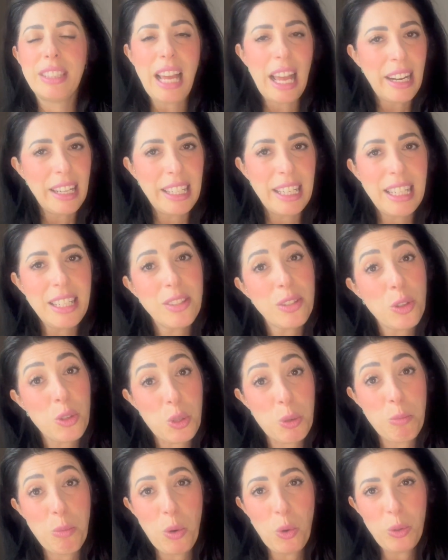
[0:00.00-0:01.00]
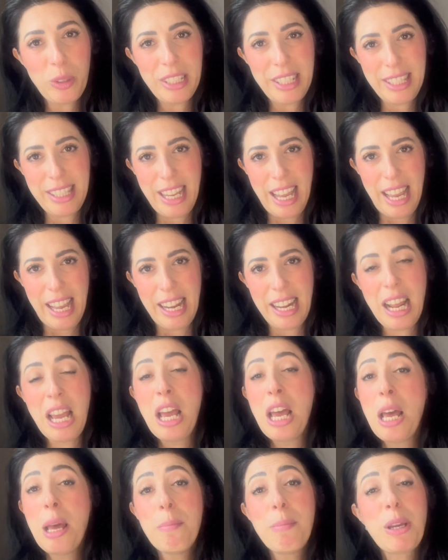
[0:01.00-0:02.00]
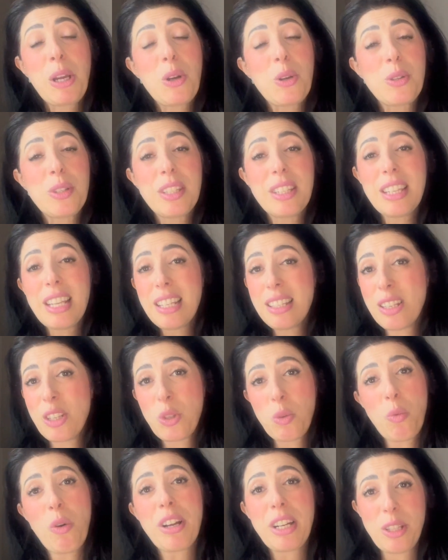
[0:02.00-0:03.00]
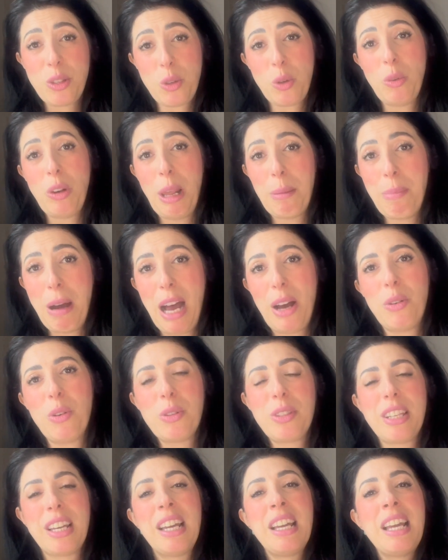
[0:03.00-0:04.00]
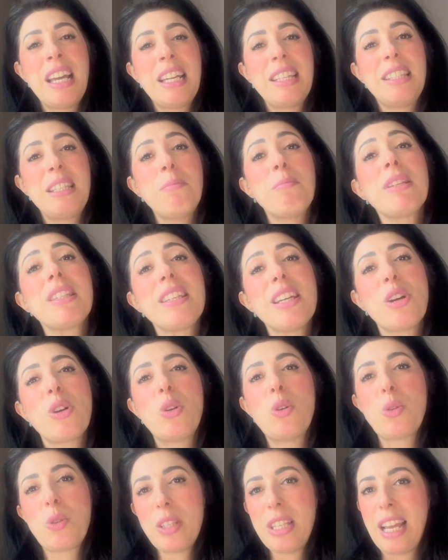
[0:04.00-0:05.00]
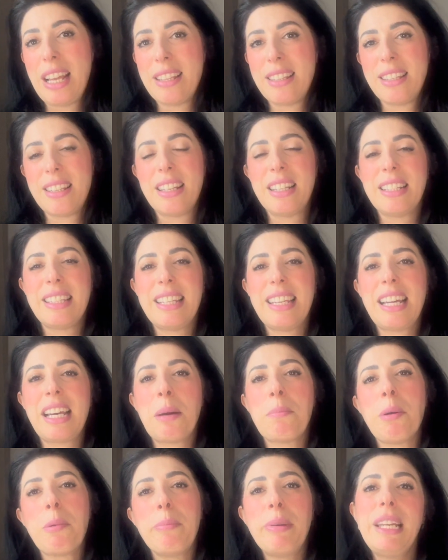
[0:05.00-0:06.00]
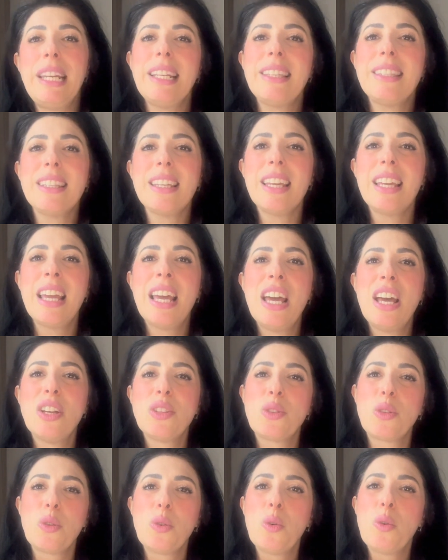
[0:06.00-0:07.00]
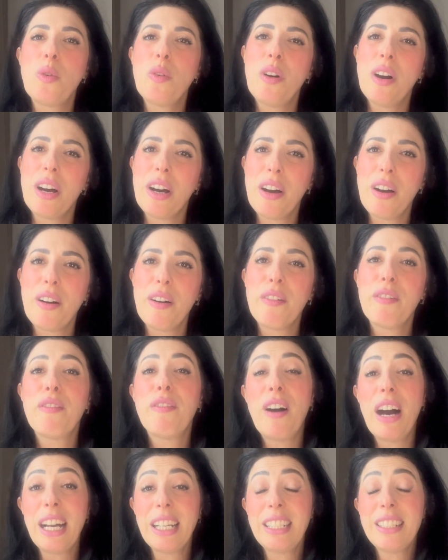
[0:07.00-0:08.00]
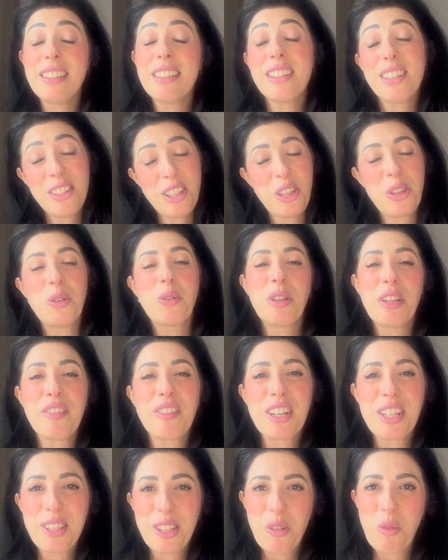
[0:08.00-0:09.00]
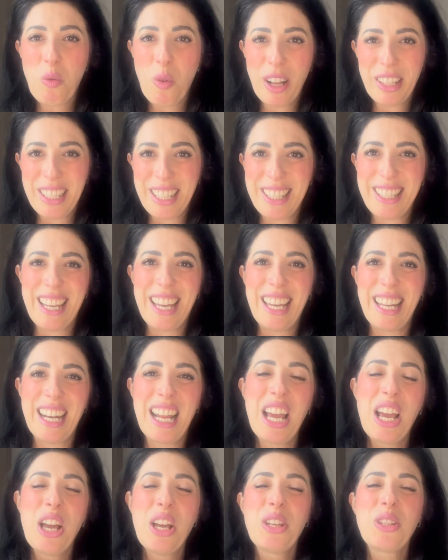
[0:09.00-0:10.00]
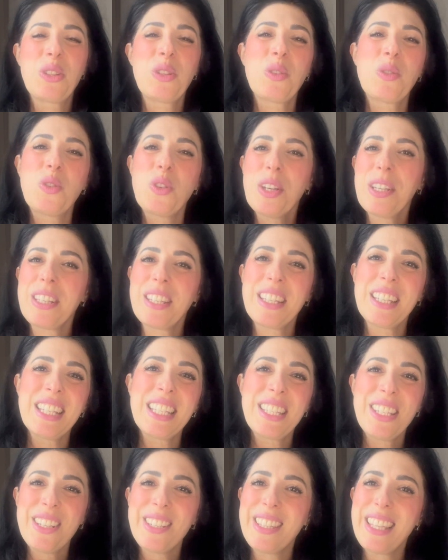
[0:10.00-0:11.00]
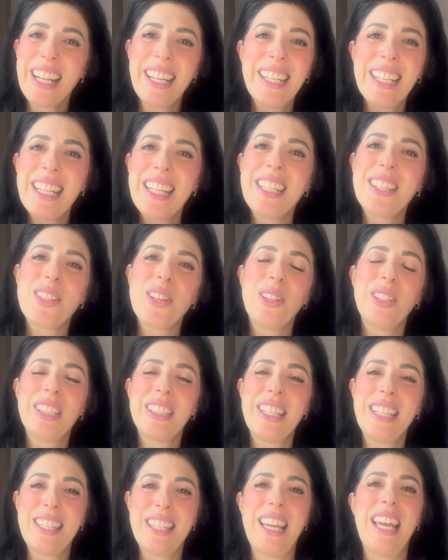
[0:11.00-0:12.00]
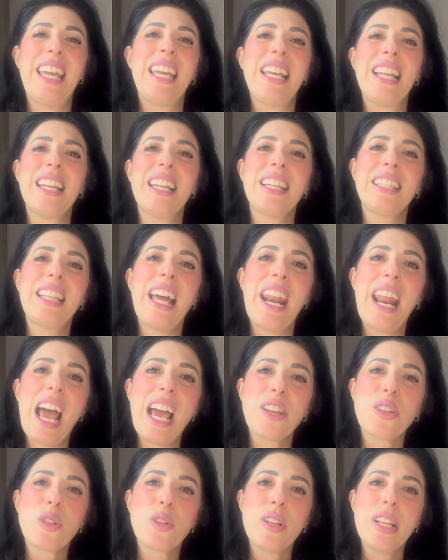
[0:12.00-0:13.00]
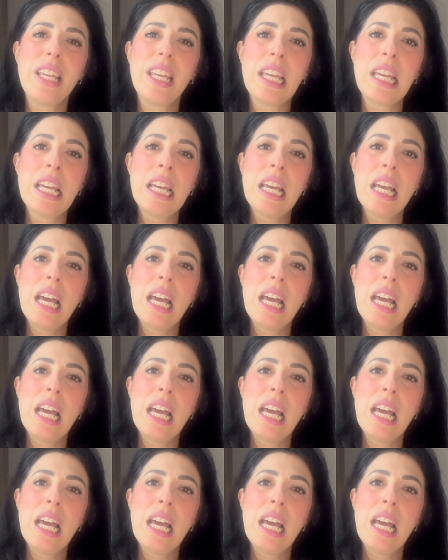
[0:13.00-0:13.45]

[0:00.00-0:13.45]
little small detail, because this is what it's all about: the meticulousness, the capability to find the universe in one detail. So just a little detail that actually